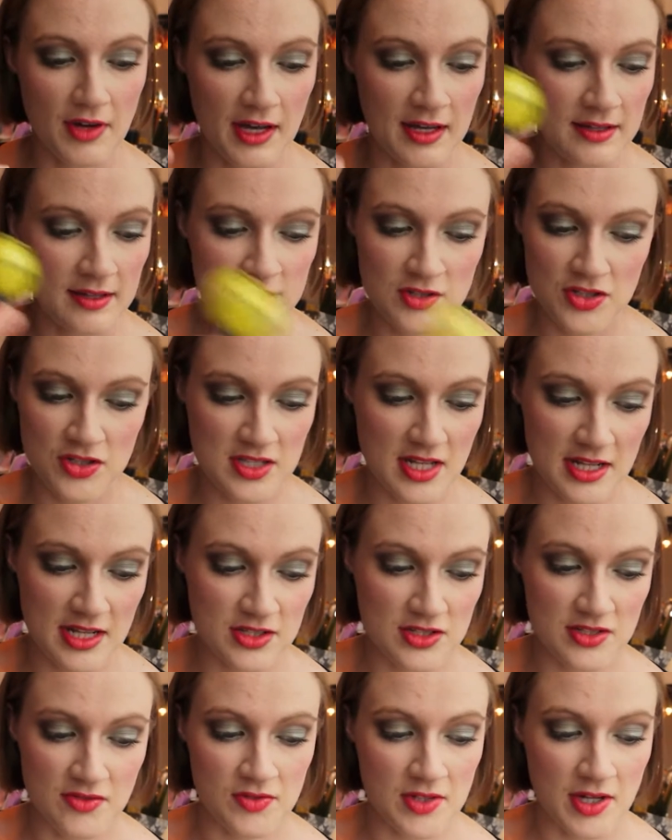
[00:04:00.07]
I just
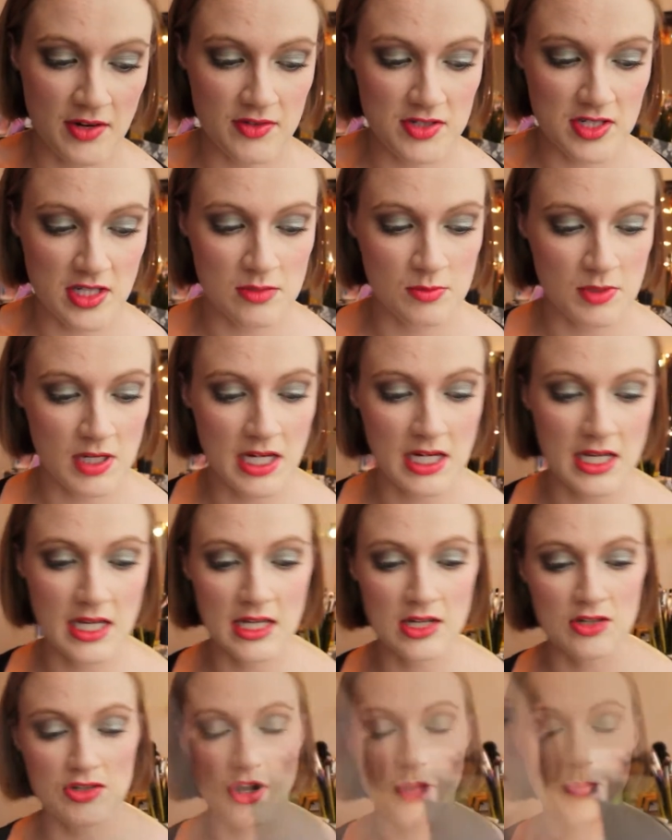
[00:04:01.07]
have never seen them in any
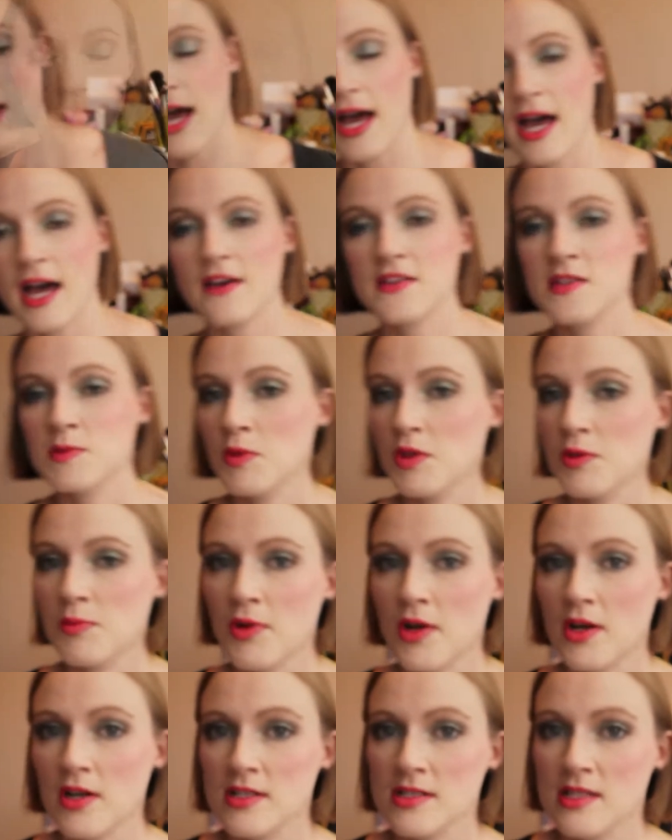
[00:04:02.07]
kind of shop. I have some other
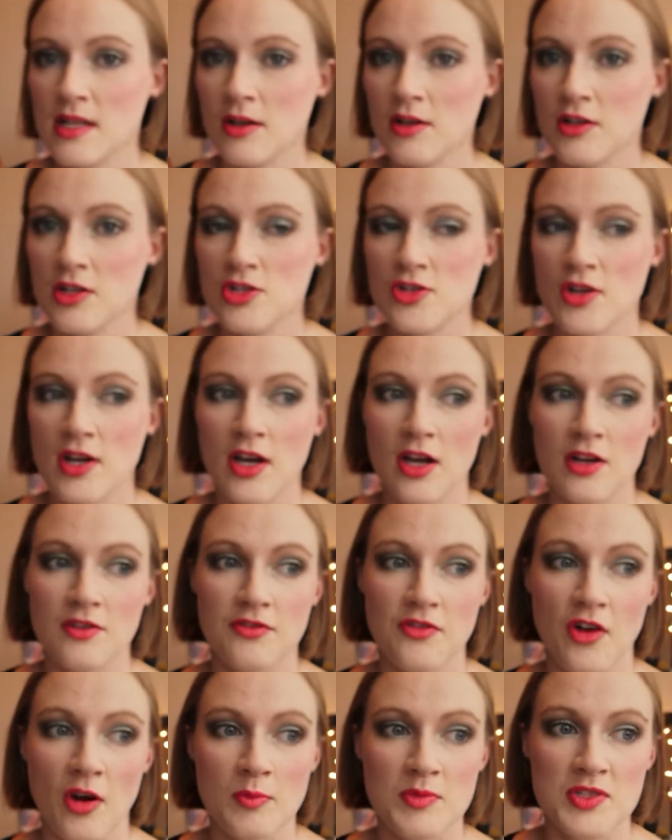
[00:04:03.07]
products that I'm going to try out
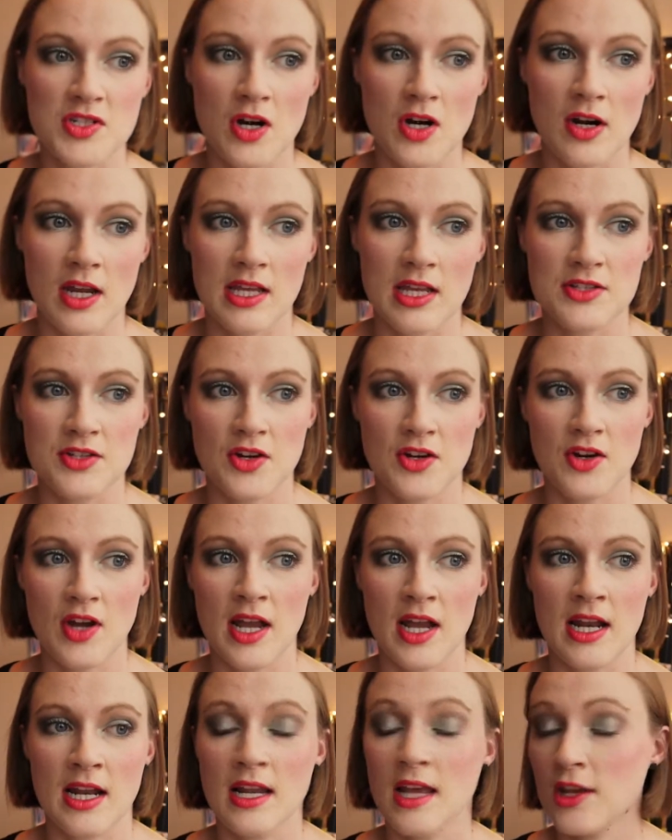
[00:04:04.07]
from StarGazer,
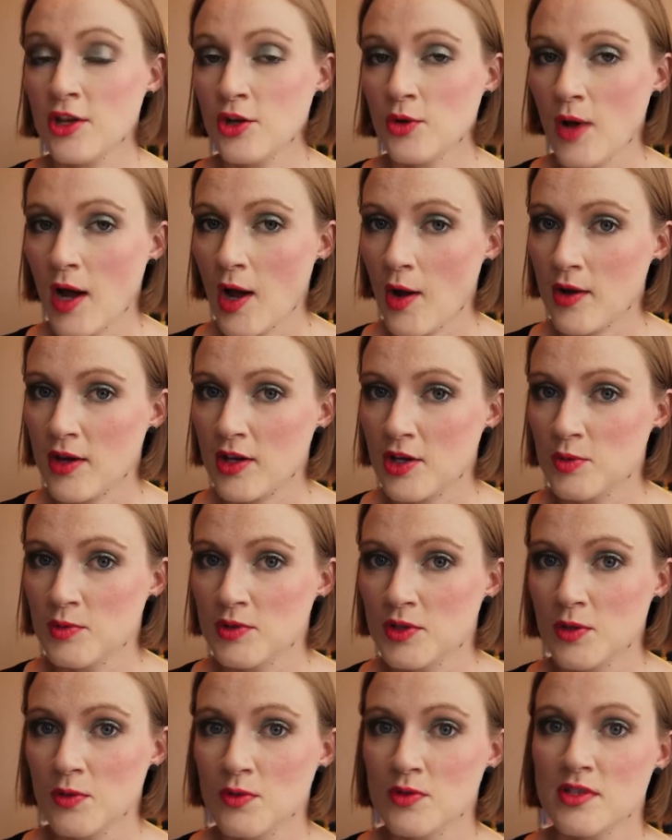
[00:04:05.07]
and I'll let you know how I get on
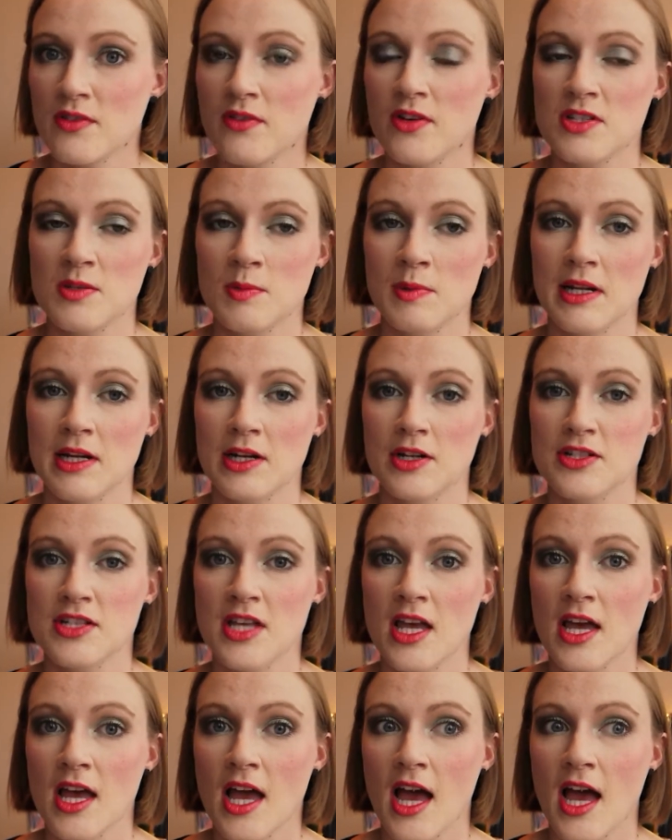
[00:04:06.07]
with those. I've got some glitters.